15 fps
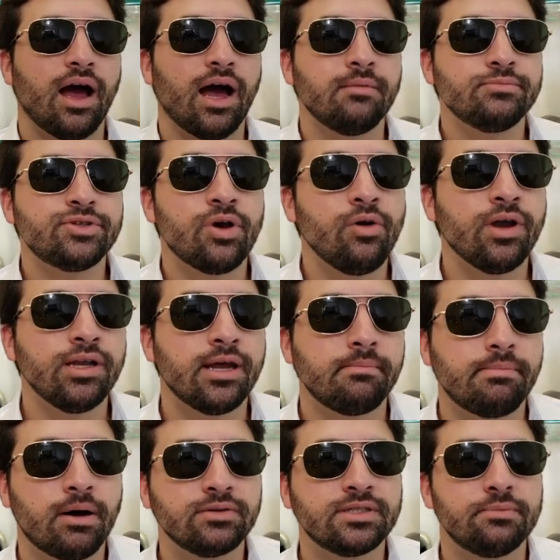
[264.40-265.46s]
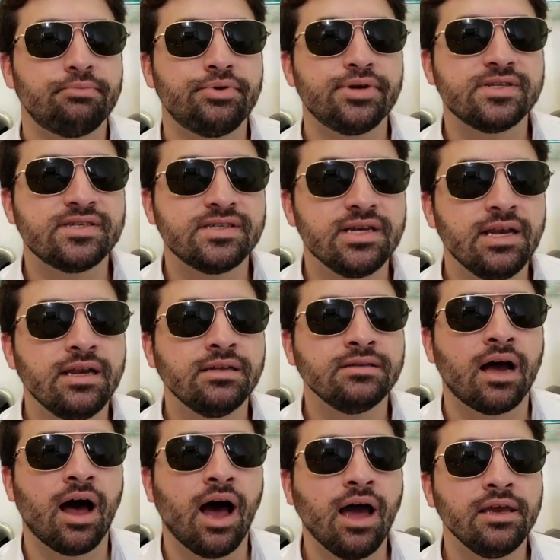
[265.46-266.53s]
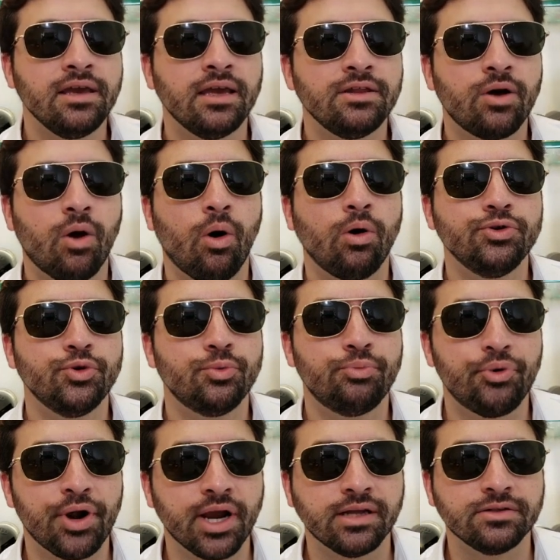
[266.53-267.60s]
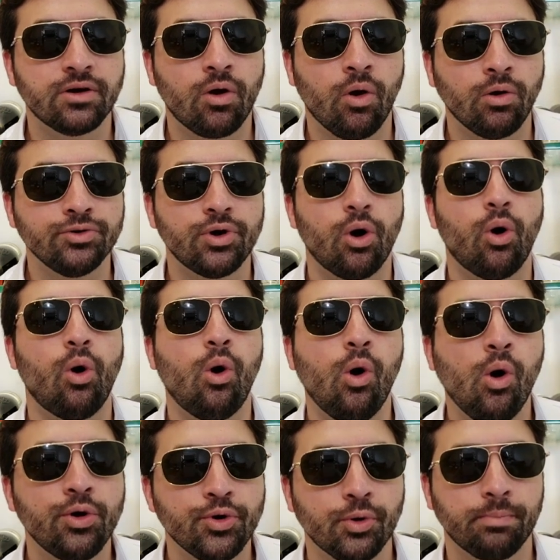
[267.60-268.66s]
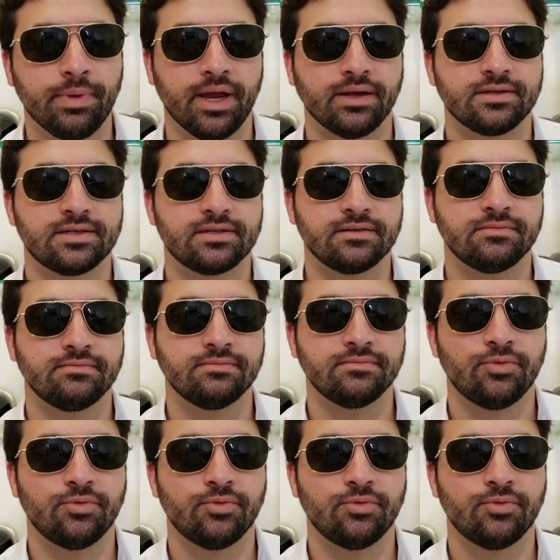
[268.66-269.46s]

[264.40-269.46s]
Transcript: I'm talking about a Brazilian high-end audio brand called Audiopax.